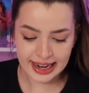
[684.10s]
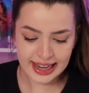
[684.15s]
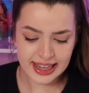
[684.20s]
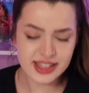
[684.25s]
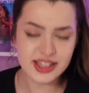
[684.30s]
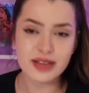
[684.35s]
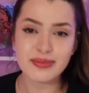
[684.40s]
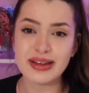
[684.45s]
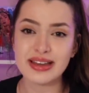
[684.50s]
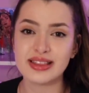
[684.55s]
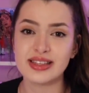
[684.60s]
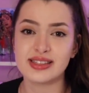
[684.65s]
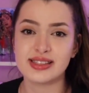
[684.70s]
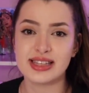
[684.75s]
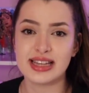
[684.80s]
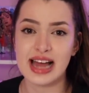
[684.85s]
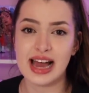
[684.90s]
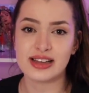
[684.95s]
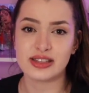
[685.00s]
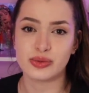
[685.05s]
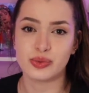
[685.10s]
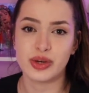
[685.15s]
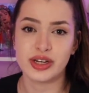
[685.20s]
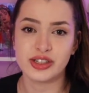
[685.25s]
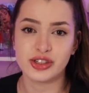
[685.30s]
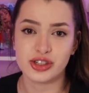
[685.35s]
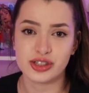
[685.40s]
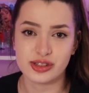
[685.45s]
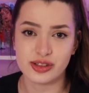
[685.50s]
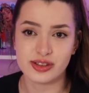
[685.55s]
I guess I'll make this the last
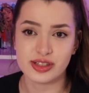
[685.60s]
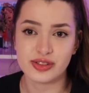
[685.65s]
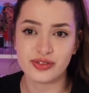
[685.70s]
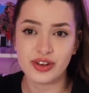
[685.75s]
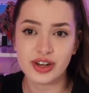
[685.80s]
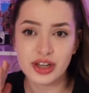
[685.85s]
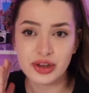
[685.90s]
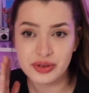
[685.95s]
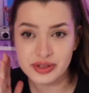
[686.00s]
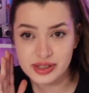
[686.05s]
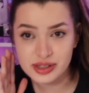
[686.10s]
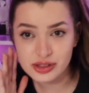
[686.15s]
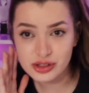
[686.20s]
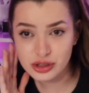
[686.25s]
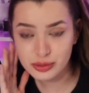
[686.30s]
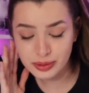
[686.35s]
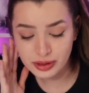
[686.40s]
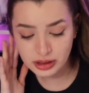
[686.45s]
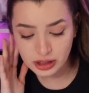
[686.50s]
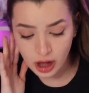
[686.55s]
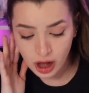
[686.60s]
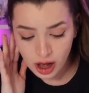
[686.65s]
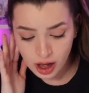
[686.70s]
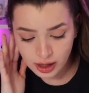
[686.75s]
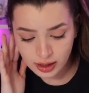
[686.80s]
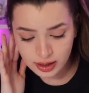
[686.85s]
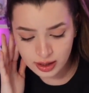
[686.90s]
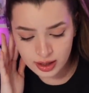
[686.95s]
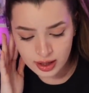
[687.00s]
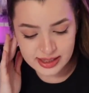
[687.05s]
one just so this video isn't super
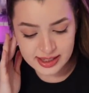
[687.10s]
long.